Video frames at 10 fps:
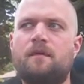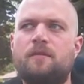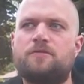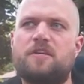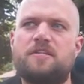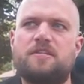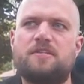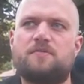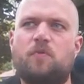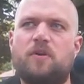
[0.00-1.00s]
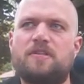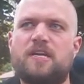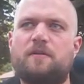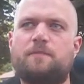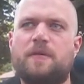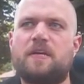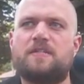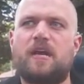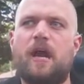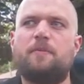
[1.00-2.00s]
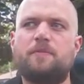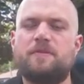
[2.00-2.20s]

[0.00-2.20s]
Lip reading: those ideas more in depth, because I'm in a